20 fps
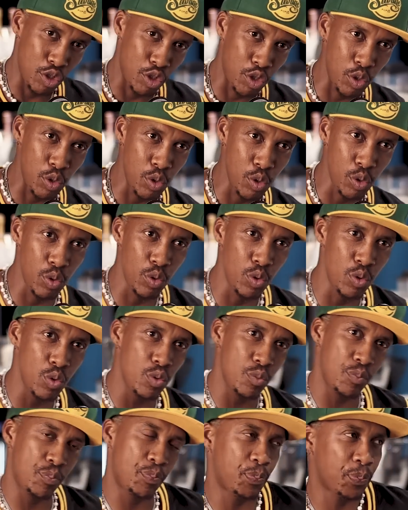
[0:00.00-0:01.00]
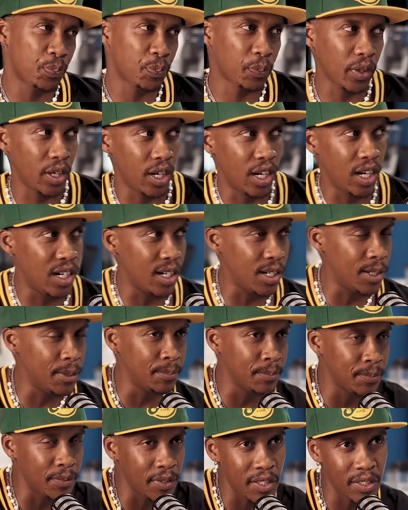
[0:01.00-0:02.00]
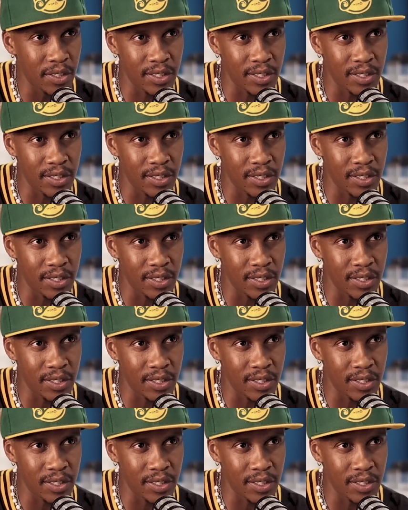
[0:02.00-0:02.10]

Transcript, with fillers: do um,